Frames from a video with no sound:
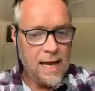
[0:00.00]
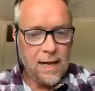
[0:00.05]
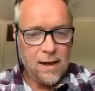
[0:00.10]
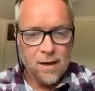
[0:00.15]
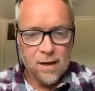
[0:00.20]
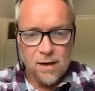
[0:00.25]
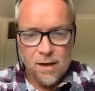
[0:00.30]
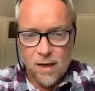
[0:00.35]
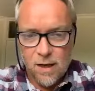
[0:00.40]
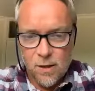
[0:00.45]

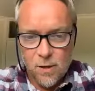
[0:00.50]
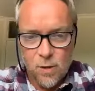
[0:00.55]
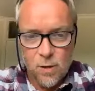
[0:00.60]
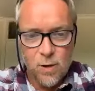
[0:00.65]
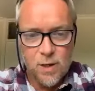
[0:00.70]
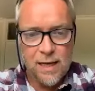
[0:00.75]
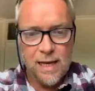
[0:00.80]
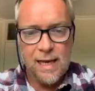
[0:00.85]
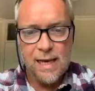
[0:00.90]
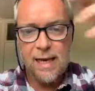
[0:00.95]

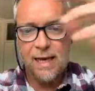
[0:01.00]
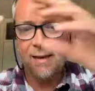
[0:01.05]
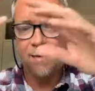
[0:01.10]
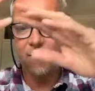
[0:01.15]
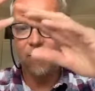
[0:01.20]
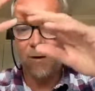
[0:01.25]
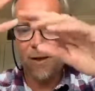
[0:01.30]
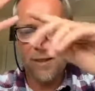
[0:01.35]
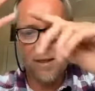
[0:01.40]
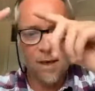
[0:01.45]

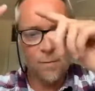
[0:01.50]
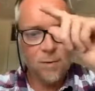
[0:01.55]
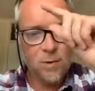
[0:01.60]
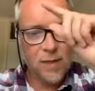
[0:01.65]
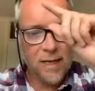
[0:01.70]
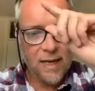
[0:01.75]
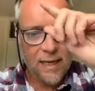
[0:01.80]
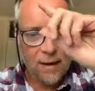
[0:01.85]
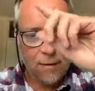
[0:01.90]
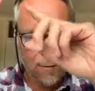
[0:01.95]
including, for example,
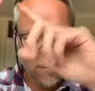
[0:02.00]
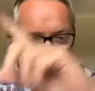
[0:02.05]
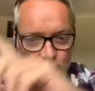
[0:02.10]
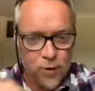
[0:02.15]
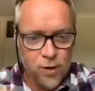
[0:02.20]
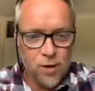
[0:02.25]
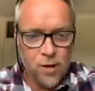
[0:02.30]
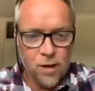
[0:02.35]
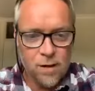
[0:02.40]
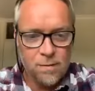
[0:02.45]
taking
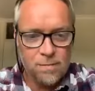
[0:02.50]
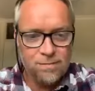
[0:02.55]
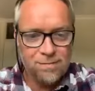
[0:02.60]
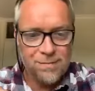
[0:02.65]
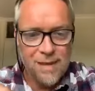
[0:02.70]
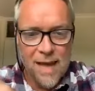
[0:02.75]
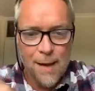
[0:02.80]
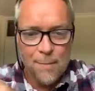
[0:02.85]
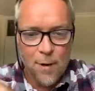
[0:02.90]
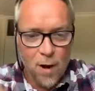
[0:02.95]
functional
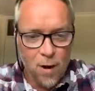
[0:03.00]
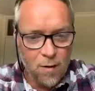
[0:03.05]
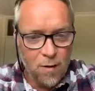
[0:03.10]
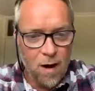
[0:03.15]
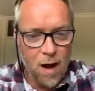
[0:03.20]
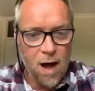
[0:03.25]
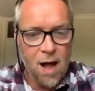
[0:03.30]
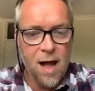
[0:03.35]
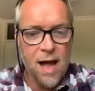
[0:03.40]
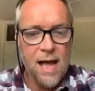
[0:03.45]

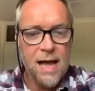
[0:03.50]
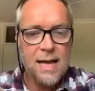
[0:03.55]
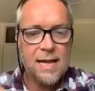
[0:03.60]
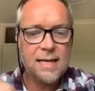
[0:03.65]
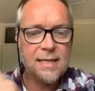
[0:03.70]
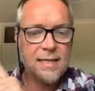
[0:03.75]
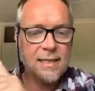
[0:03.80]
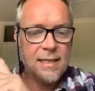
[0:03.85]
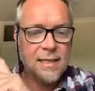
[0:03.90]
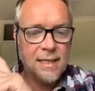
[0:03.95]

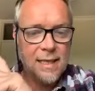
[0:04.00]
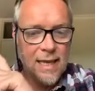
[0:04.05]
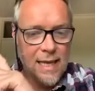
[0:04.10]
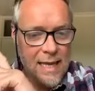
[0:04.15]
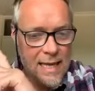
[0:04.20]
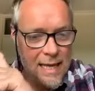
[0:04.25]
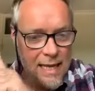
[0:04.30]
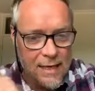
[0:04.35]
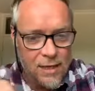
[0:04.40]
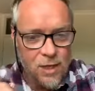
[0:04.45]
MRIs,
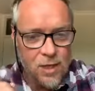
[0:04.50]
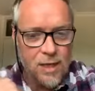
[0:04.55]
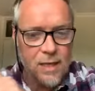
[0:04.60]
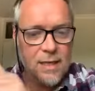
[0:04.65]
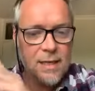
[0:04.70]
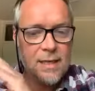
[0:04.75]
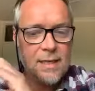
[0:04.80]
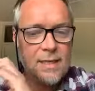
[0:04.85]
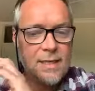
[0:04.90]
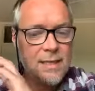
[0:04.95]

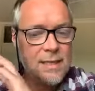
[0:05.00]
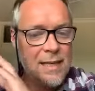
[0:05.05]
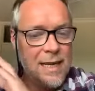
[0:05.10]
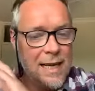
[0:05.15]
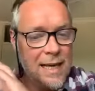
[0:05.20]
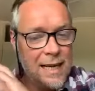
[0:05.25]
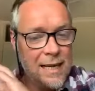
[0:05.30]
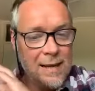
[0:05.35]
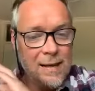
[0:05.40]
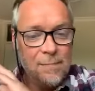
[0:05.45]
EEGs,
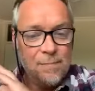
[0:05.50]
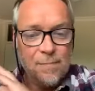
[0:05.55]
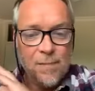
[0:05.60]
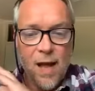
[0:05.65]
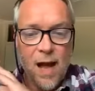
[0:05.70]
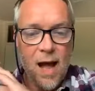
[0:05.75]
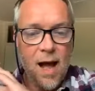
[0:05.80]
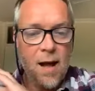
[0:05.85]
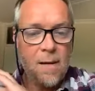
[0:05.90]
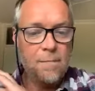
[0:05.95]

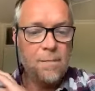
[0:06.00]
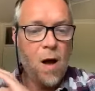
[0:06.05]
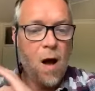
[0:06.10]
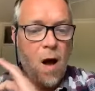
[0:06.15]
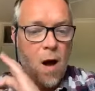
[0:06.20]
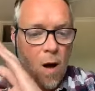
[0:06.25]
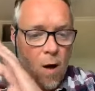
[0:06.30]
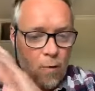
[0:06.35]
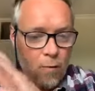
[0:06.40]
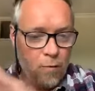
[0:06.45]
um,
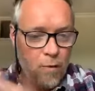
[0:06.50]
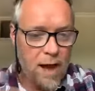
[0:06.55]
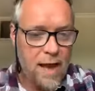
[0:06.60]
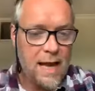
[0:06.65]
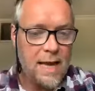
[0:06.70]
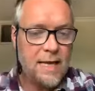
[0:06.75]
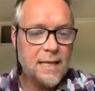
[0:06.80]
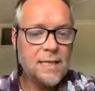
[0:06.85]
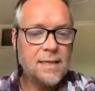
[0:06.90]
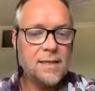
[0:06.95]
heart
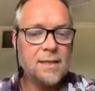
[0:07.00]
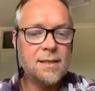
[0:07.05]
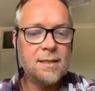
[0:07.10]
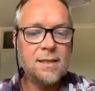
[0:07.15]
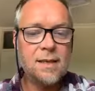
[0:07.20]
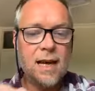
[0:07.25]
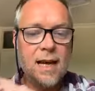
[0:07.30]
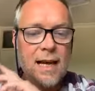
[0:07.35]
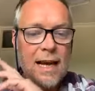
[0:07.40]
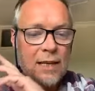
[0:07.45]

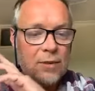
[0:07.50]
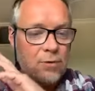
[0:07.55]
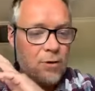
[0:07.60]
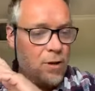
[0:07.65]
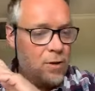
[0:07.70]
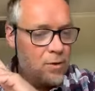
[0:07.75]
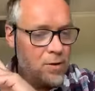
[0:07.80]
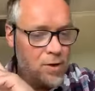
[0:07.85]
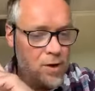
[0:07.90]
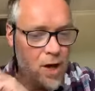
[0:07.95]
rate,
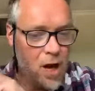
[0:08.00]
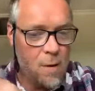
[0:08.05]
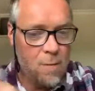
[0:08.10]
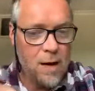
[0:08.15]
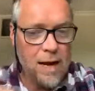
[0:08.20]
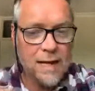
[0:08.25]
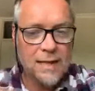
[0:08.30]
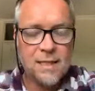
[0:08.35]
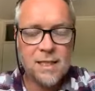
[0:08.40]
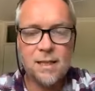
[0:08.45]

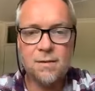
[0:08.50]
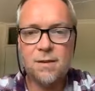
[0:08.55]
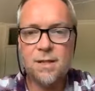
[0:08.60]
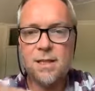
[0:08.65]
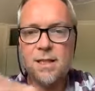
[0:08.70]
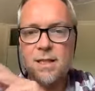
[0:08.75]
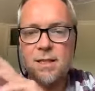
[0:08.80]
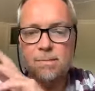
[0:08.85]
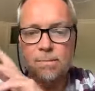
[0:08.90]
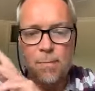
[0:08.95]
electrodermal
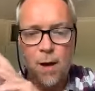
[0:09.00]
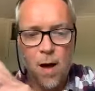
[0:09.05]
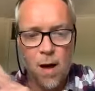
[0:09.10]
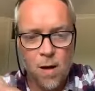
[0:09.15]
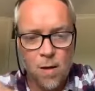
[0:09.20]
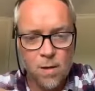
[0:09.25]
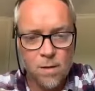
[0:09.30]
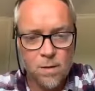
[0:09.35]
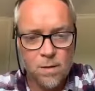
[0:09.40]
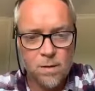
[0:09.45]
activities,
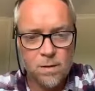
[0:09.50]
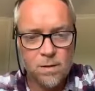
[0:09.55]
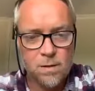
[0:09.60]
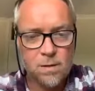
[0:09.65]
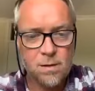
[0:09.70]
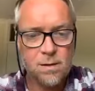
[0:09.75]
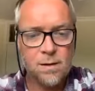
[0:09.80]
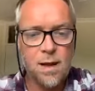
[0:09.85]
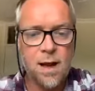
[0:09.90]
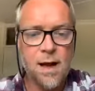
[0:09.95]

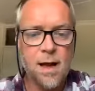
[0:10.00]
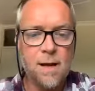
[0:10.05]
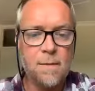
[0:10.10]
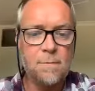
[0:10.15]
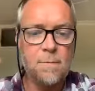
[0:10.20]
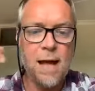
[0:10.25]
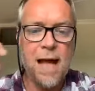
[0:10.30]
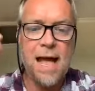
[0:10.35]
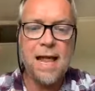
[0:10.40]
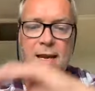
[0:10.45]
pulse,
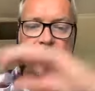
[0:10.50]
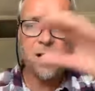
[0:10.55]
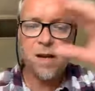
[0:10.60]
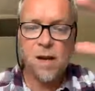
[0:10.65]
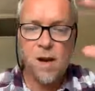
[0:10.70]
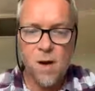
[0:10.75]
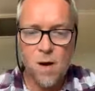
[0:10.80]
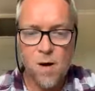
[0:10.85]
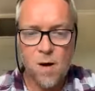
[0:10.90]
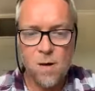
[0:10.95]
um,
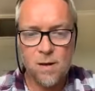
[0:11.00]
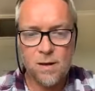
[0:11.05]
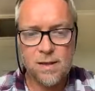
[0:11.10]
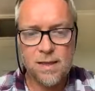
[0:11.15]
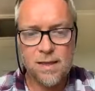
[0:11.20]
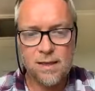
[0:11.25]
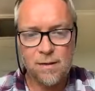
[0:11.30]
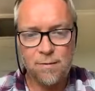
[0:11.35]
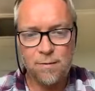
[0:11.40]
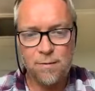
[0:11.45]
and
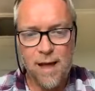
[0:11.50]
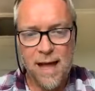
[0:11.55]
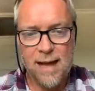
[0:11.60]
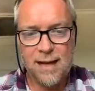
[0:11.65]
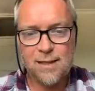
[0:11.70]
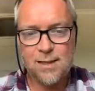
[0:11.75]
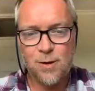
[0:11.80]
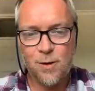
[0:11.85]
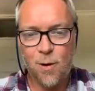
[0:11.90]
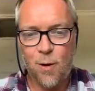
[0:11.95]
looked at the
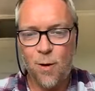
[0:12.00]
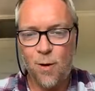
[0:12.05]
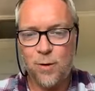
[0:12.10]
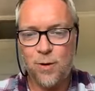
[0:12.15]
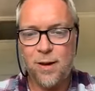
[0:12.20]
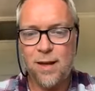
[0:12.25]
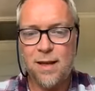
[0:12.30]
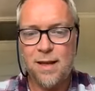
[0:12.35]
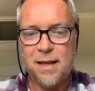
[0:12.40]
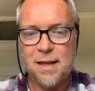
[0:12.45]
effects
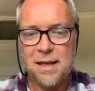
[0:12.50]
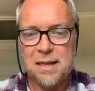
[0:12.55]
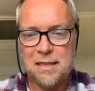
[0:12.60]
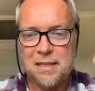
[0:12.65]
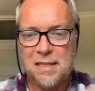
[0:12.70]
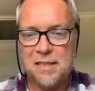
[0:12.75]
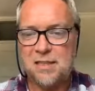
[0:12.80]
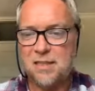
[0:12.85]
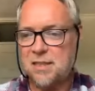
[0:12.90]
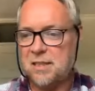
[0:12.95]
on
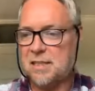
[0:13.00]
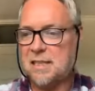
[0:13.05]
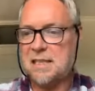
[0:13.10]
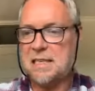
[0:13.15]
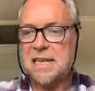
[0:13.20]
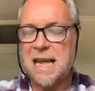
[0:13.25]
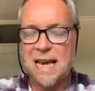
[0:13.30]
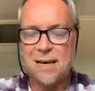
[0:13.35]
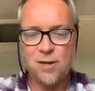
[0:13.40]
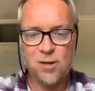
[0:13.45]
distance
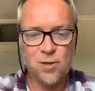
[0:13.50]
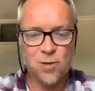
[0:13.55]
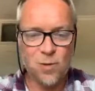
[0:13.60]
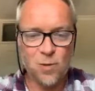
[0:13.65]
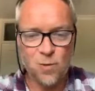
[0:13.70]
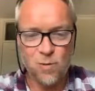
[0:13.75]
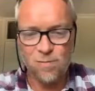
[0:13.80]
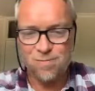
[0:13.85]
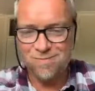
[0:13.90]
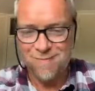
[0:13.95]

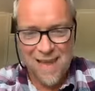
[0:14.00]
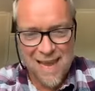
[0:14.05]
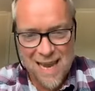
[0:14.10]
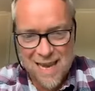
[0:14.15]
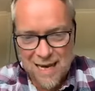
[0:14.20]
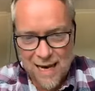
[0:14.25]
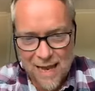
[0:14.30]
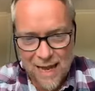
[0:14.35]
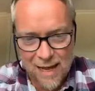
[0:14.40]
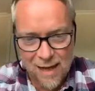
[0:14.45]
intentional
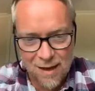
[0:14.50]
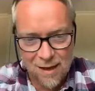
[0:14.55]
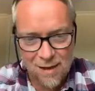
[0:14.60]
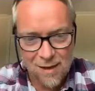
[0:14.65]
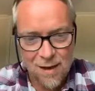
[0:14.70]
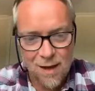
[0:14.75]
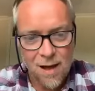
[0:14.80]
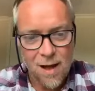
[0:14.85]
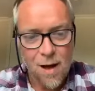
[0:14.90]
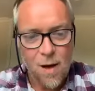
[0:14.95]
healing
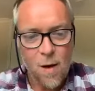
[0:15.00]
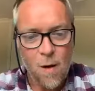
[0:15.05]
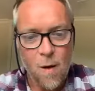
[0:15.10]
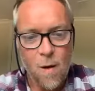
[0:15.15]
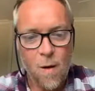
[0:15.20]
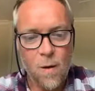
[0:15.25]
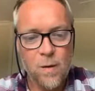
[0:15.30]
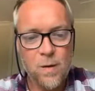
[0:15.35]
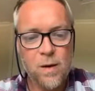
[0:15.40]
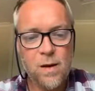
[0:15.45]

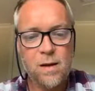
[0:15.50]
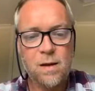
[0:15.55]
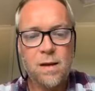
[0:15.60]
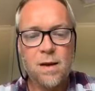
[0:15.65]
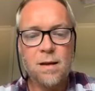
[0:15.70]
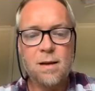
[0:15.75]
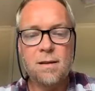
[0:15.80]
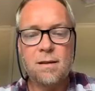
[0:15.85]
on